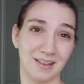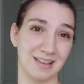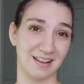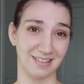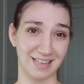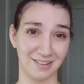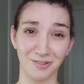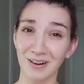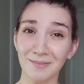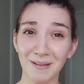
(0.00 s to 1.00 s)
now that
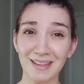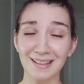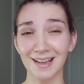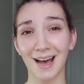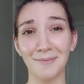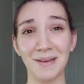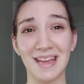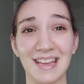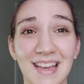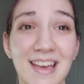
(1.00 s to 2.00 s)
Christmas is
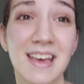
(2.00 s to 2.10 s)
coming,